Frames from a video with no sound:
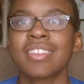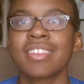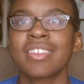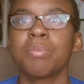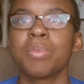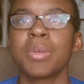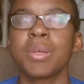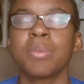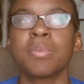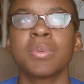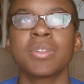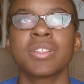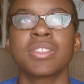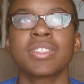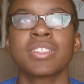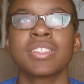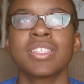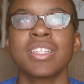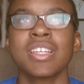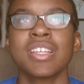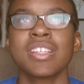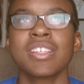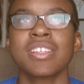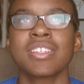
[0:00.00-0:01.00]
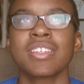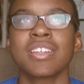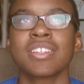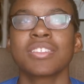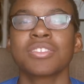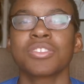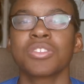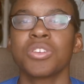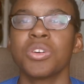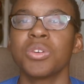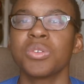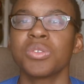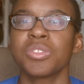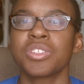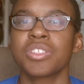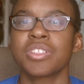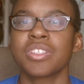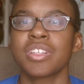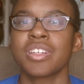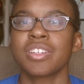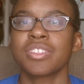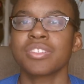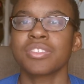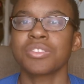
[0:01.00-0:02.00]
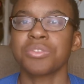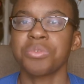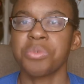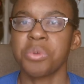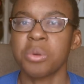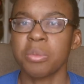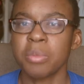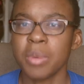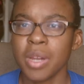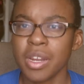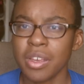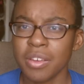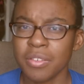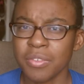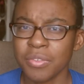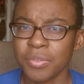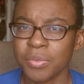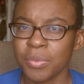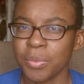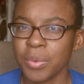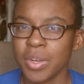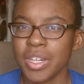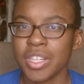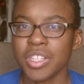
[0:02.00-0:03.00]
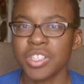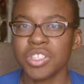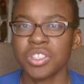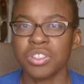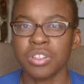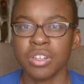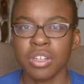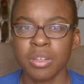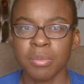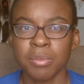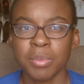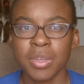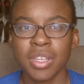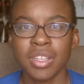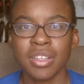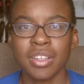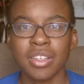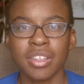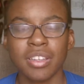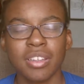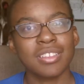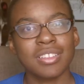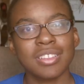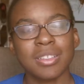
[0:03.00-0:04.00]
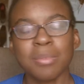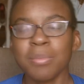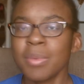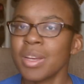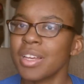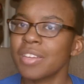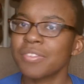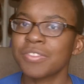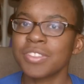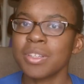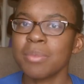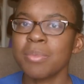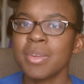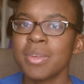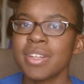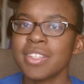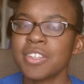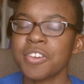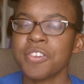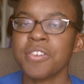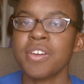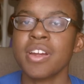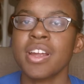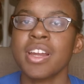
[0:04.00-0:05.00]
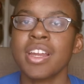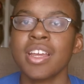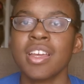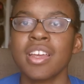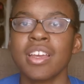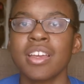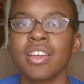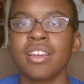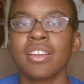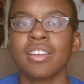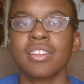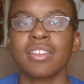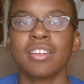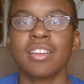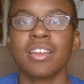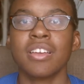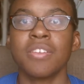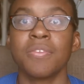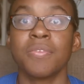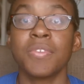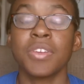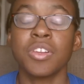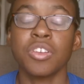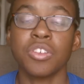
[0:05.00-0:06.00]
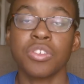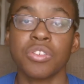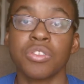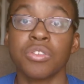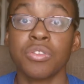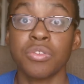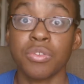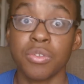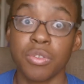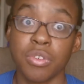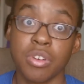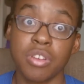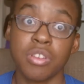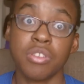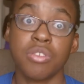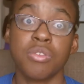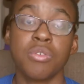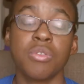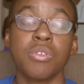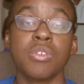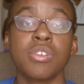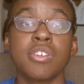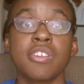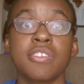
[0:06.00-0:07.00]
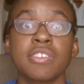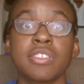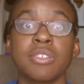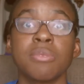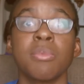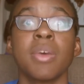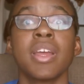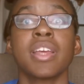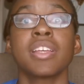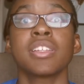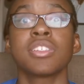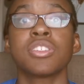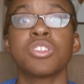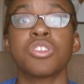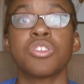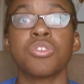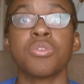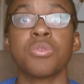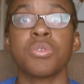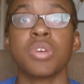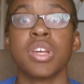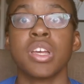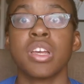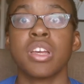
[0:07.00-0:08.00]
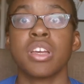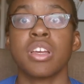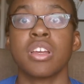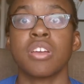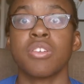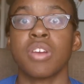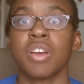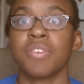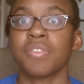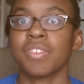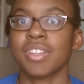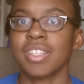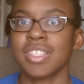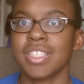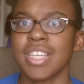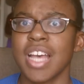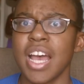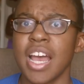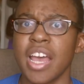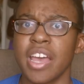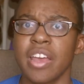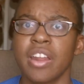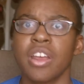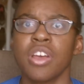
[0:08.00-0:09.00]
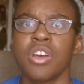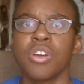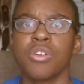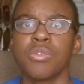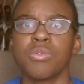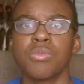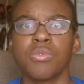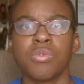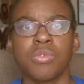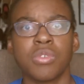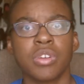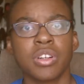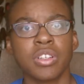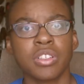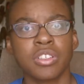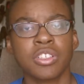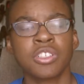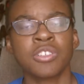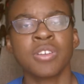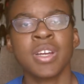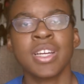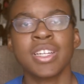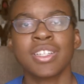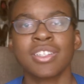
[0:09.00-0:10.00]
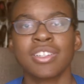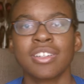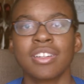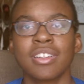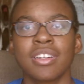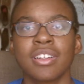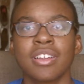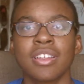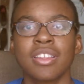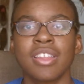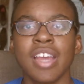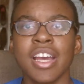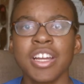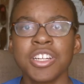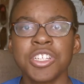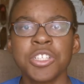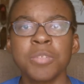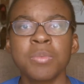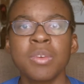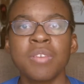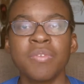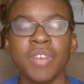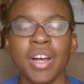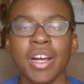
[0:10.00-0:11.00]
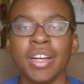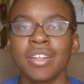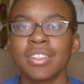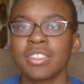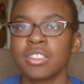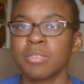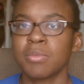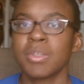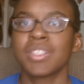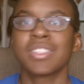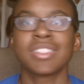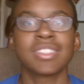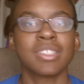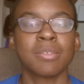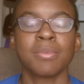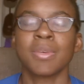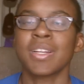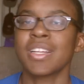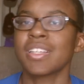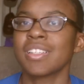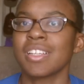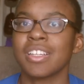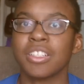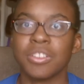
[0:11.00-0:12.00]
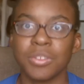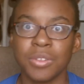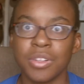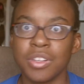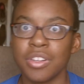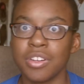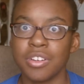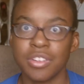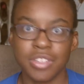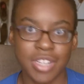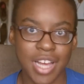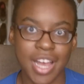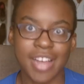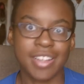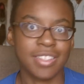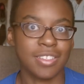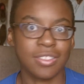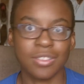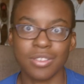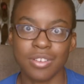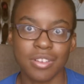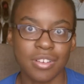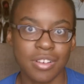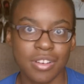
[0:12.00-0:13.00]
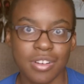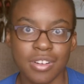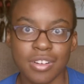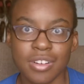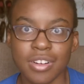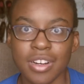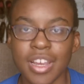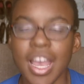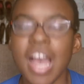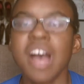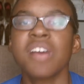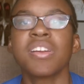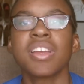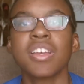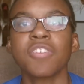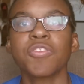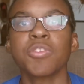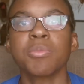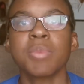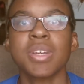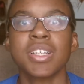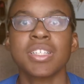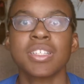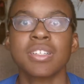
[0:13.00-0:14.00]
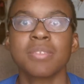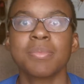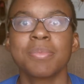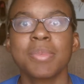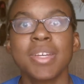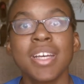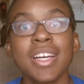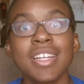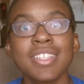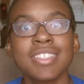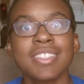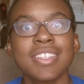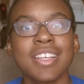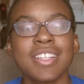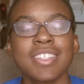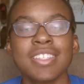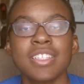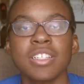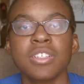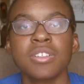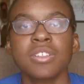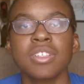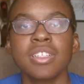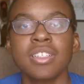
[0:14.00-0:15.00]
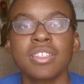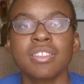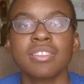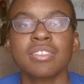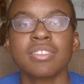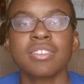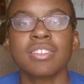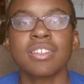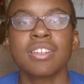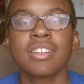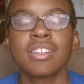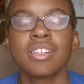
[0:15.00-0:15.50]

people are seeing this as a culture that is normative when it shouldn't be. Like, some, if somebody's creating a video for you, or if somebody's doing graphic design or illustration, that should be valued as much as somebody like doing your taxes or your accounting information because that still is